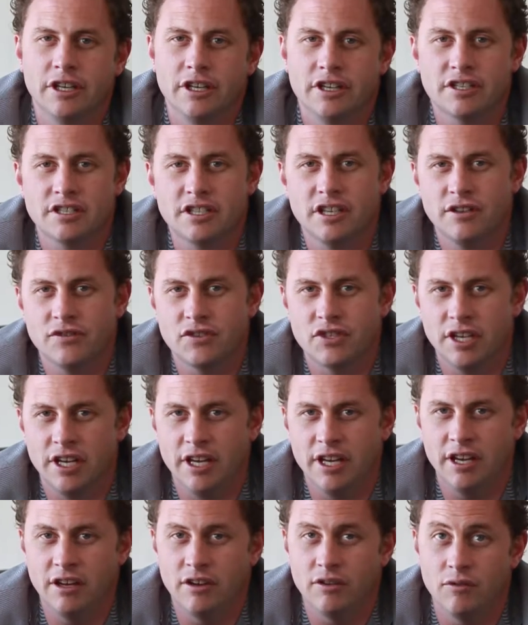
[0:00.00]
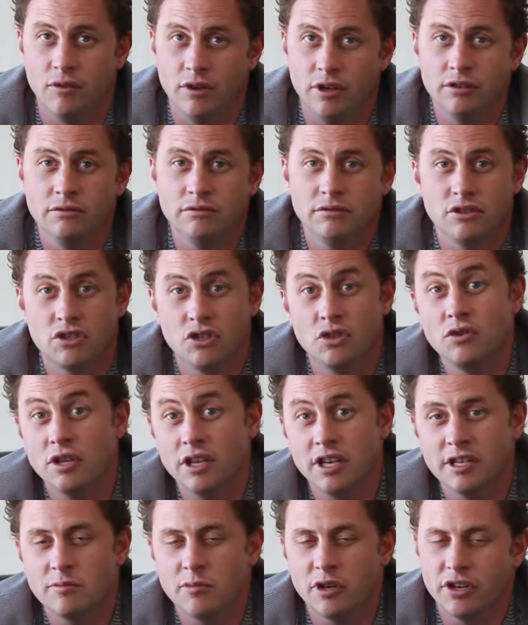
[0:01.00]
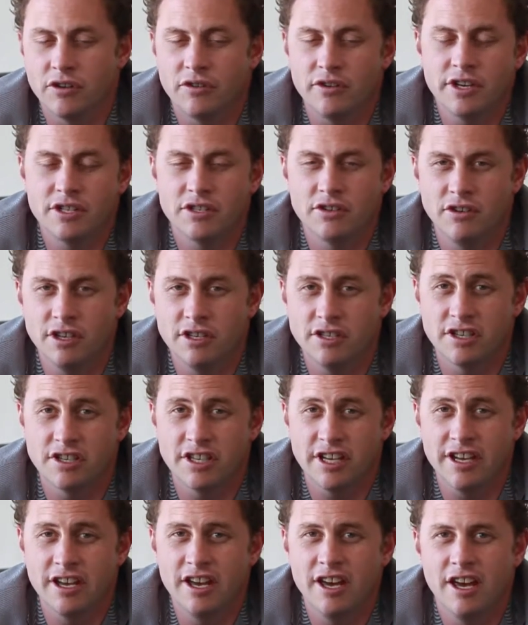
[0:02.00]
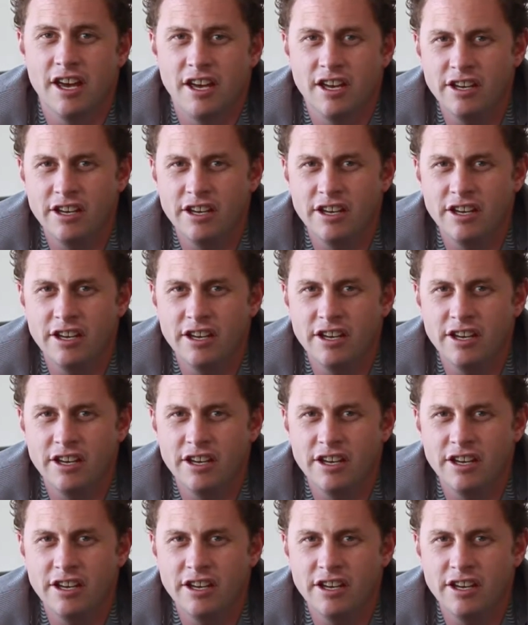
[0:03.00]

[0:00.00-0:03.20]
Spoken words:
And instead of saying, well, 2 years, my degree is 2 years, you say,